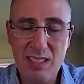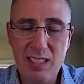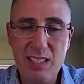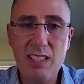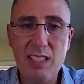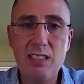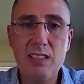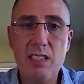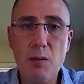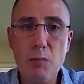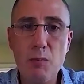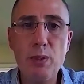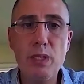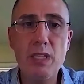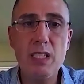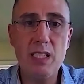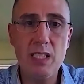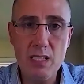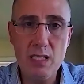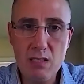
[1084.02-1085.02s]
and
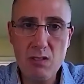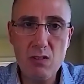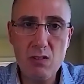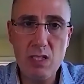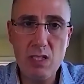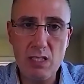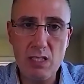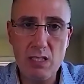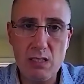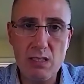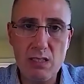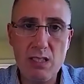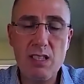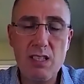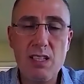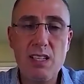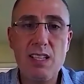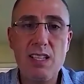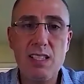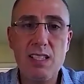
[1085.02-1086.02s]
dumping injuries
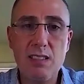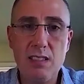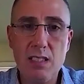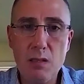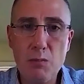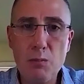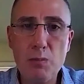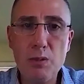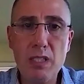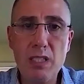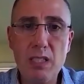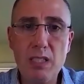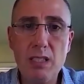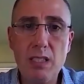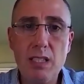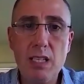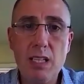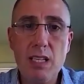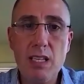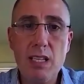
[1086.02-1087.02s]
and
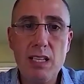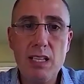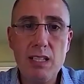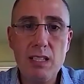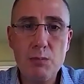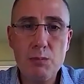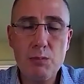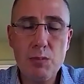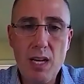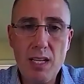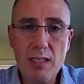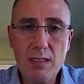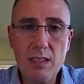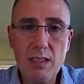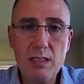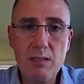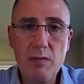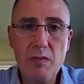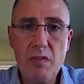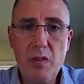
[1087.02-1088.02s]
dumping
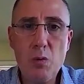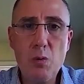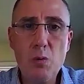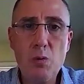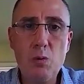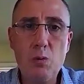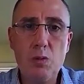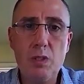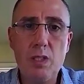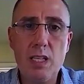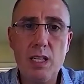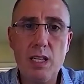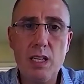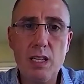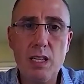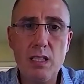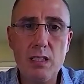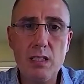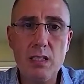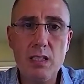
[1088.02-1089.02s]
processed food,
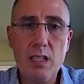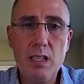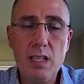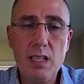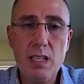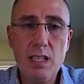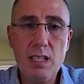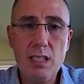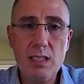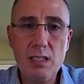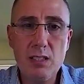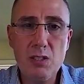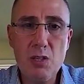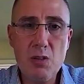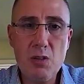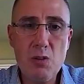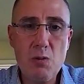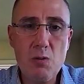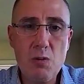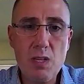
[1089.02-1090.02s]
and
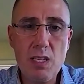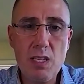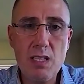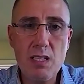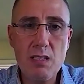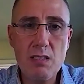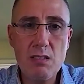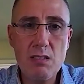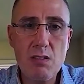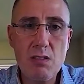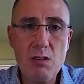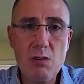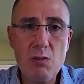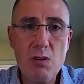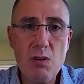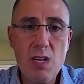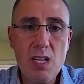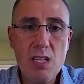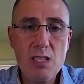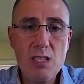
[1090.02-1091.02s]
so
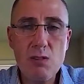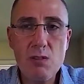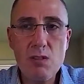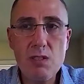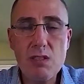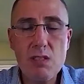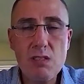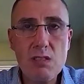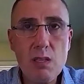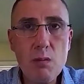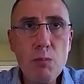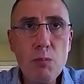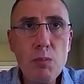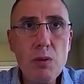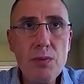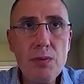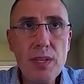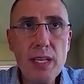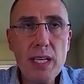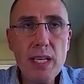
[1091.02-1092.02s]
it's a
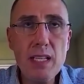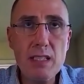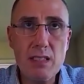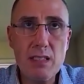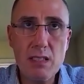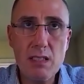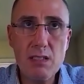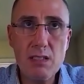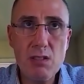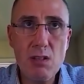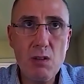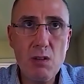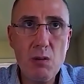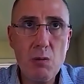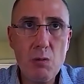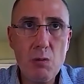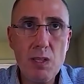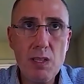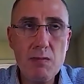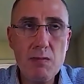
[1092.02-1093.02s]
simple things. So
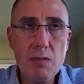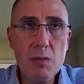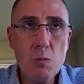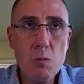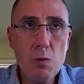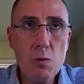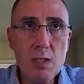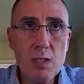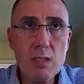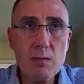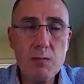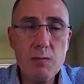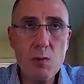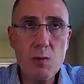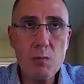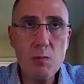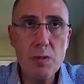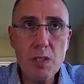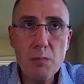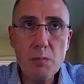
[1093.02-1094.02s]
whatever works
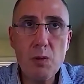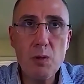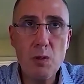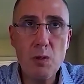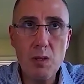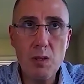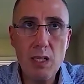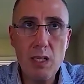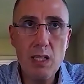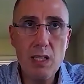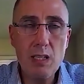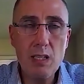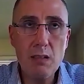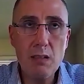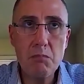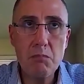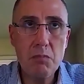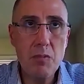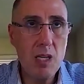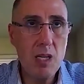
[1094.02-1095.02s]
for people,
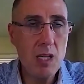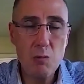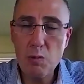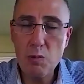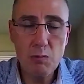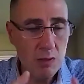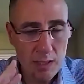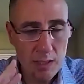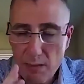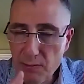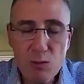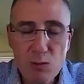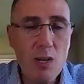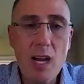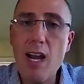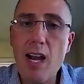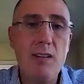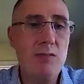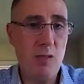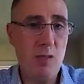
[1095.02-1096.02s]
we'd love to
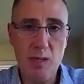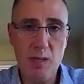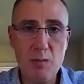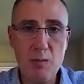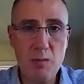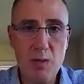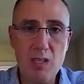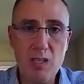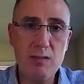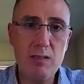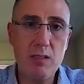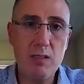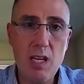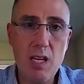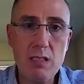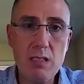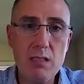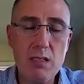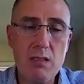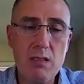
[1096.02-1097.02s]
have them as part of the
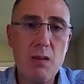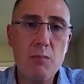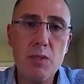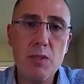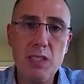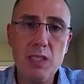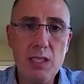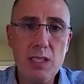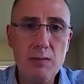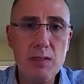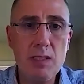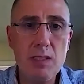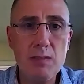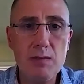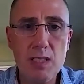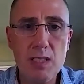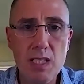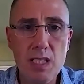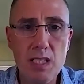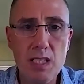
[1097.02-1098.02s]
Detoxothon. But even
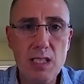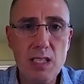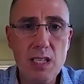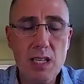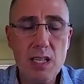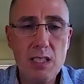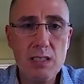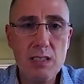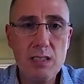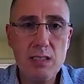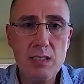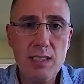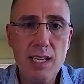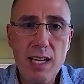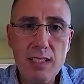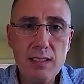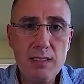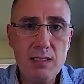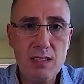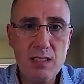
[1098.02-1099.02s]
if they did
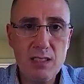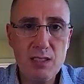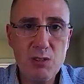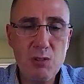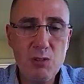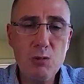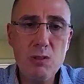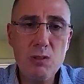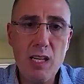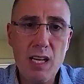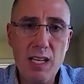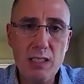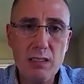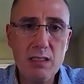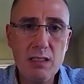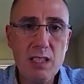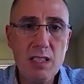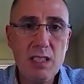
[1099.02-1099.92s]
not do that,